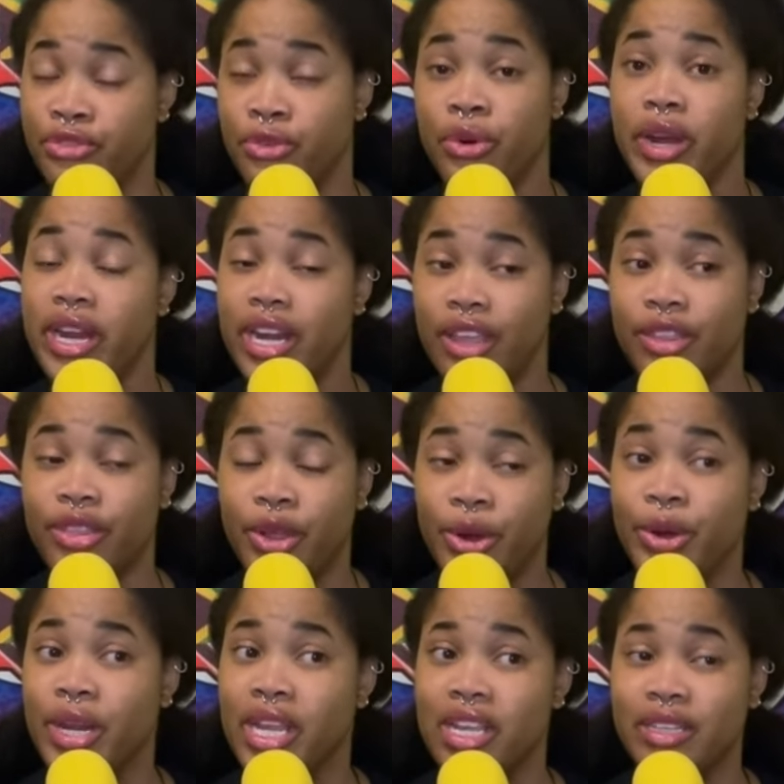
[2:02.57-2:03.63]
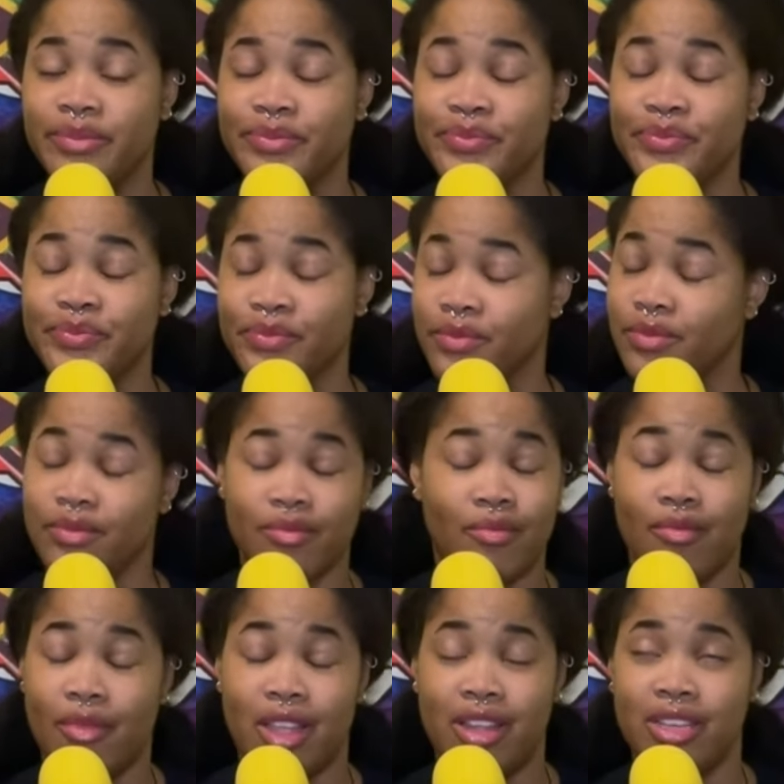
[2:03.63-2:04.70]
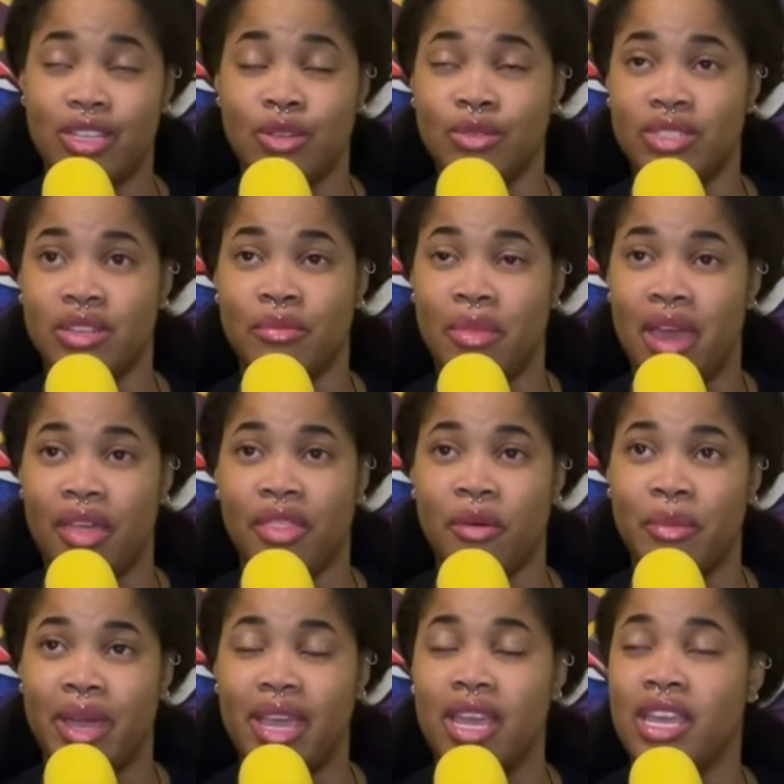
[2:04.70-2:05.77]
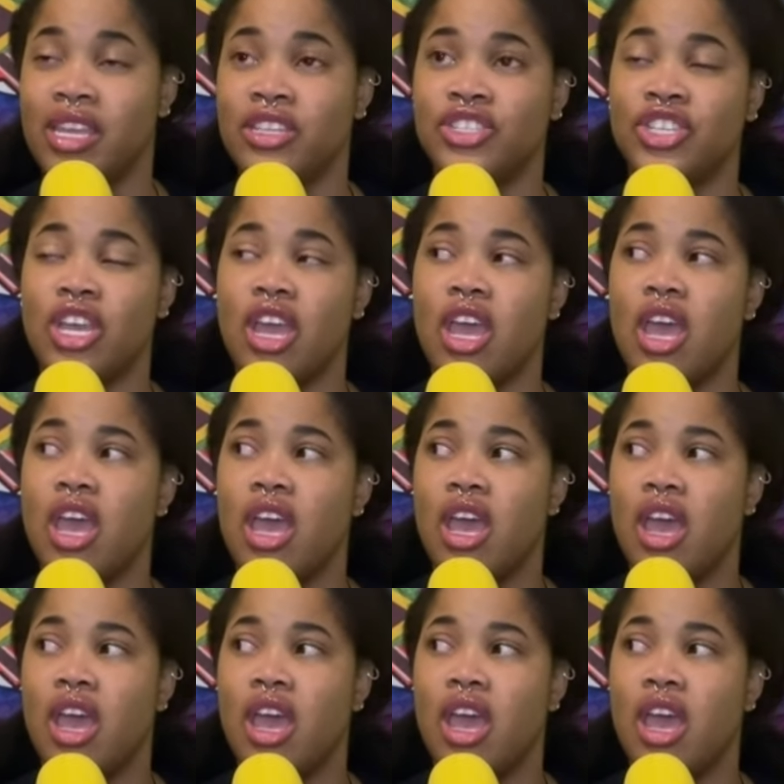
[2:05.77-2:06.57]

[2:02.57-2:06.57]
before hitting 30, do some math on my age.